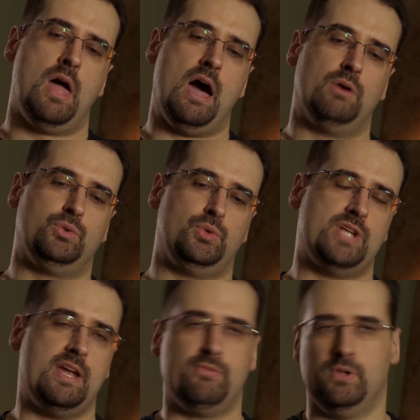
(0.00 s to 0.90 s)
how to
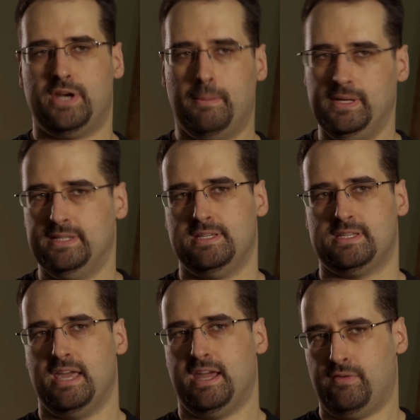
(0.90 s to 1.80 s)
change
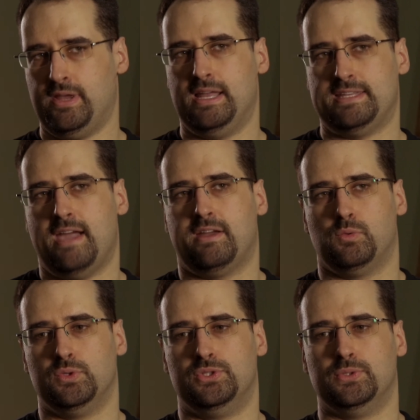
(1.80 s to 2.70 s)
vulnerabilities like a real attacker
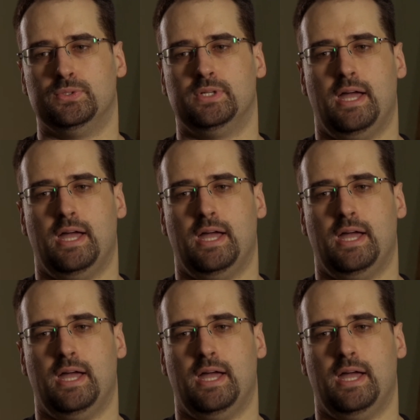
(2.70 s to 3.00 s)
would do.